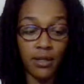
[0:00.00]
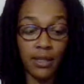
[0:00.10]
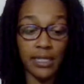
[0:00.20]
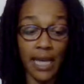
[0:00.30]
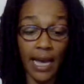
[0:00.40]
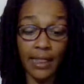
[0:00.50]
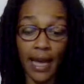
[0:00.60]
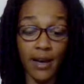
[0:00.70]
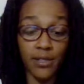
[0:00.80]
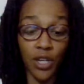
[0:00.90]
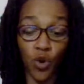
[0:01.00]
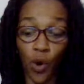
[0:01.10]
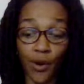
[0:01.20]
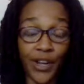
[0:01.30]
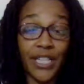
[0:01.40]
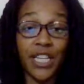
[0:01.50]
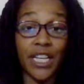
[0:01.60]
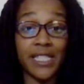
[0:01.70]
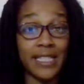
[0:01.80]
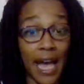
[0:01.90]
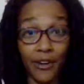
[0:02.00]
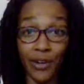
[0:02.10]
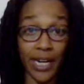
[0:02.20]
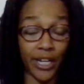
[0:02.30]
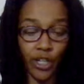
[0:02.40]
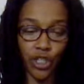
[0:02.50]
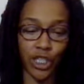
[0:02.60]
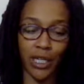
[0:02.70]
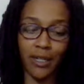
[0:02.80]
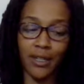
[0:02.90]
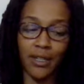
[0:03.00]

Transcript: this eighth house Aquarius and Saturn energy.